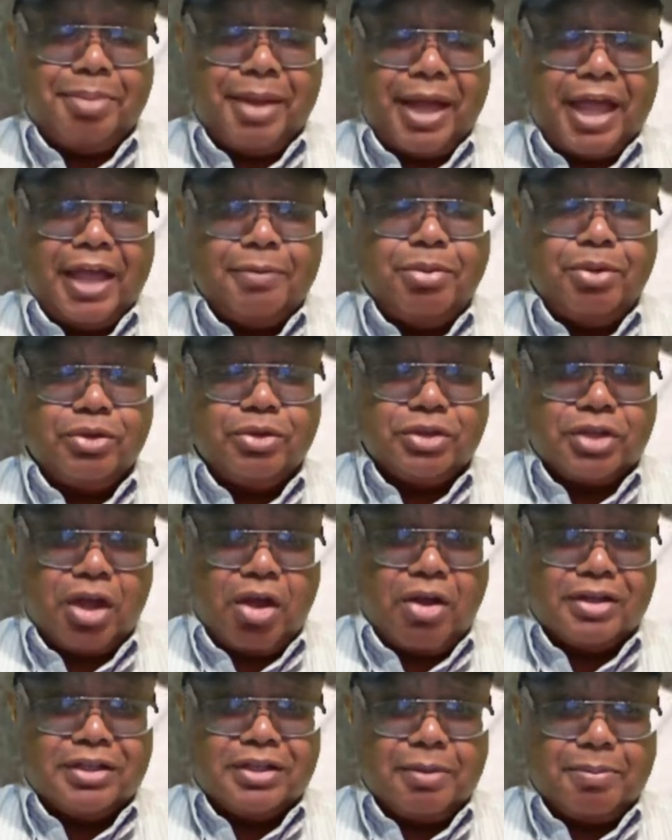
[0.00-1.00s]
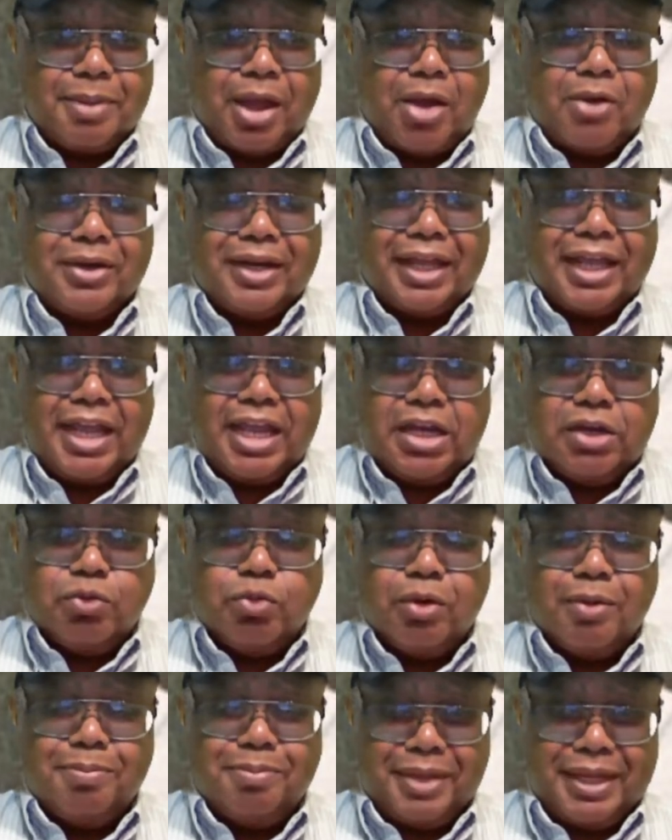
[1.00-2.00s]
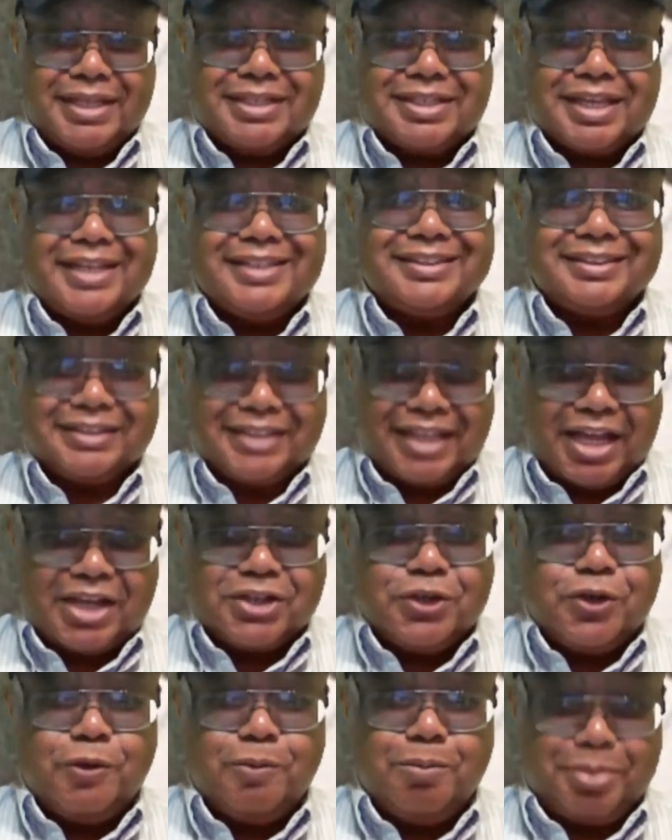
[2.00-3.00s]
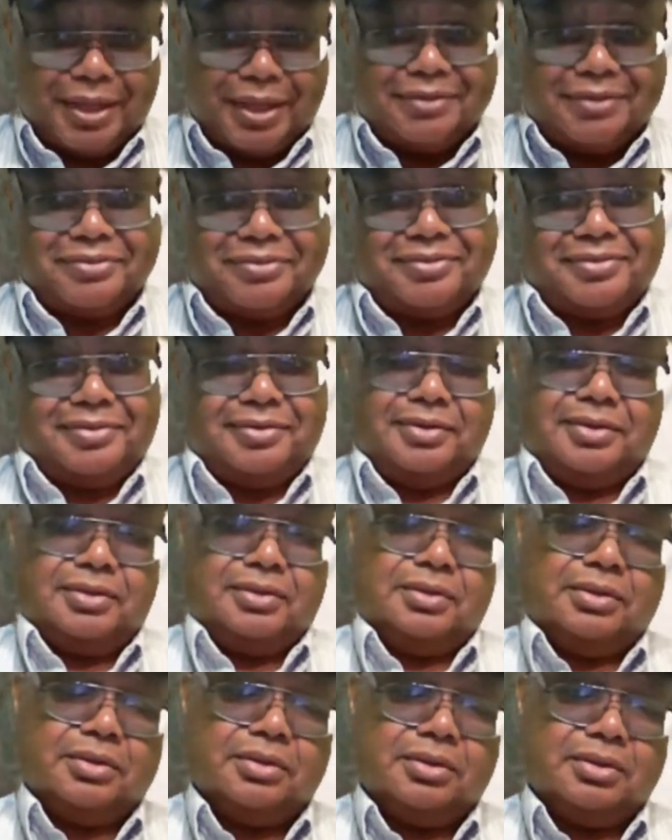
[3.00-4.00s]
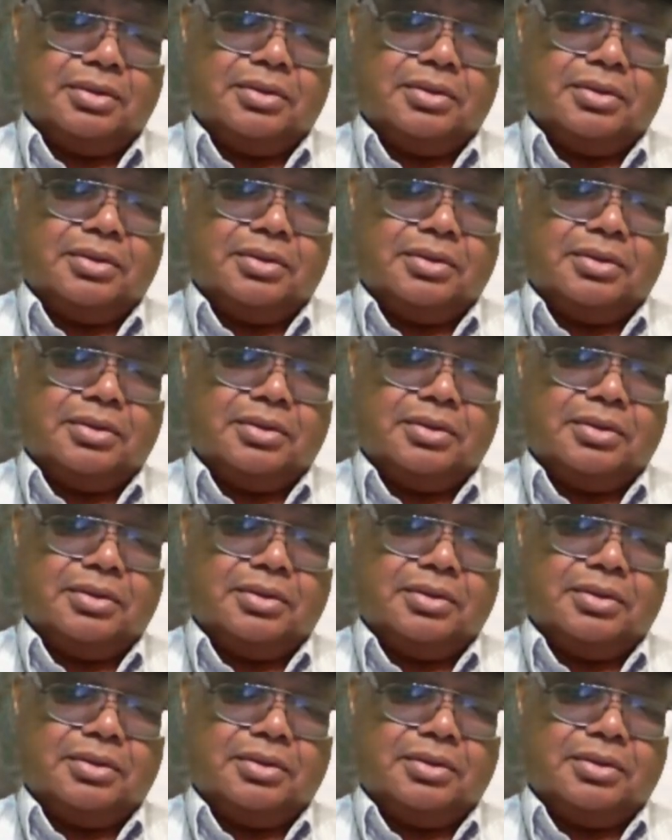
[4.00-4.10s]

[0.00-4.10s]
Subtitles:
The Bible talks about incubus and succubus.